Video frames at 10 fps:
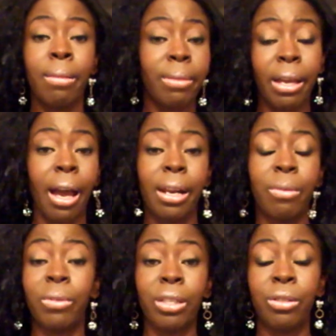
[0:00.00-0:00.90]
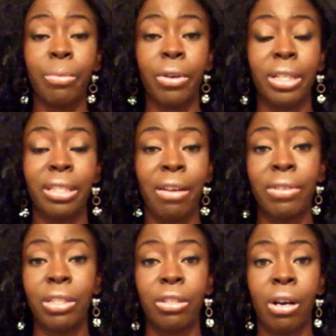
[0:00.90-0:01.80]
they got in with the
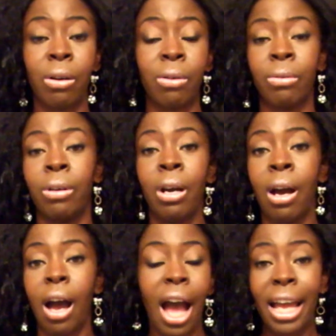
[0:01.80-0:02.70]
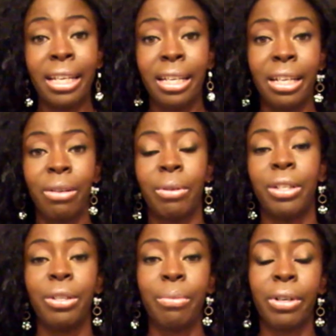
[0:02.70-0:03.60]
2.7, so I can get in with a
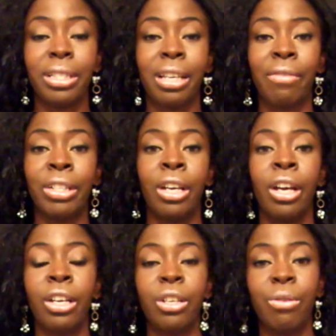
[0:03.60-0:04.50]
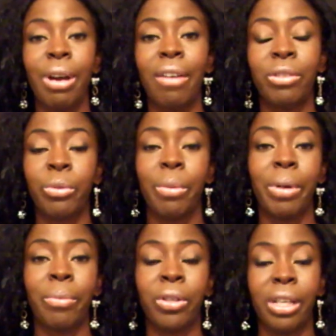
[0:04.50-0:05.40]
2.7, you have to
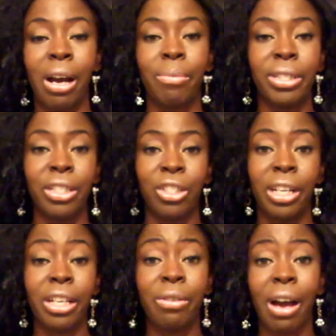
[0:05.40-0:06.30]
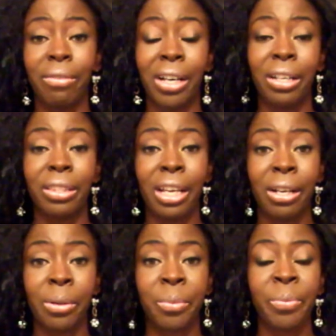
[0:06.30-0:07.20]
remember the competition that you have out
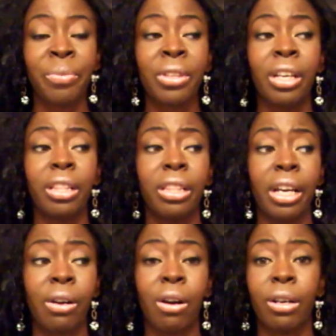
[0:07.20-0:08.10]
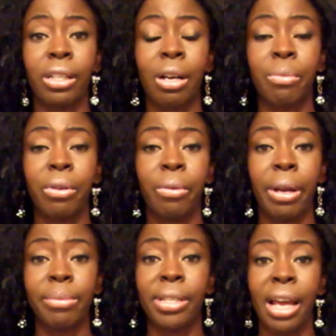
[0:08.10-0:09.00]
there. There are a lot of
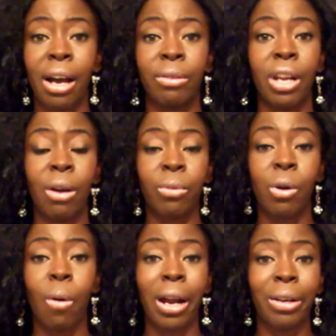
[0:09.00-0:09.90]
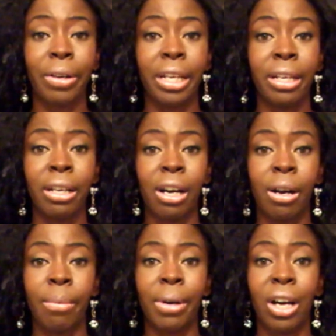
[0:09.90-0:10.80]
programs now not requiring
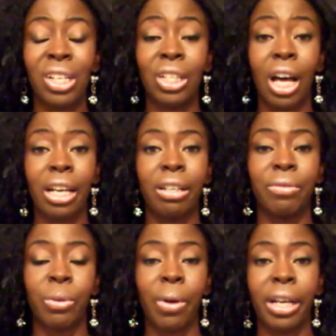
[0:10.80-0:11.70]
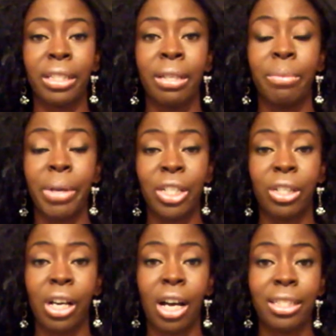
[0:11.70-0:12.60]
a lot of direct
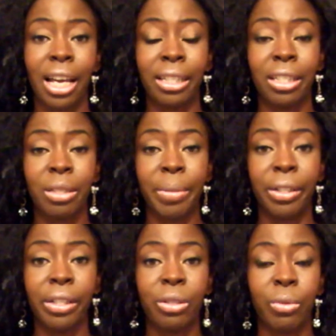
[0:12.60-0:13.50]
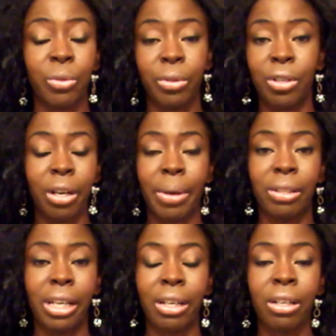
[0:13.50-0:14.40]
patient contact experience, which we'll talk
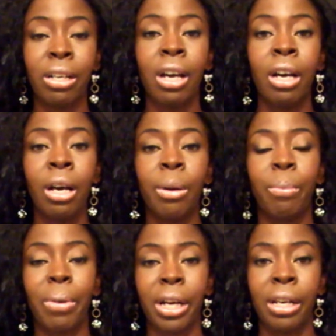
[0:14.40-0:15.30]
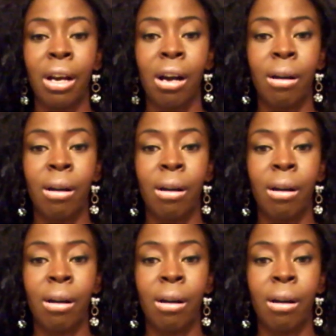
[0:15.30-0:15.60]
about later, but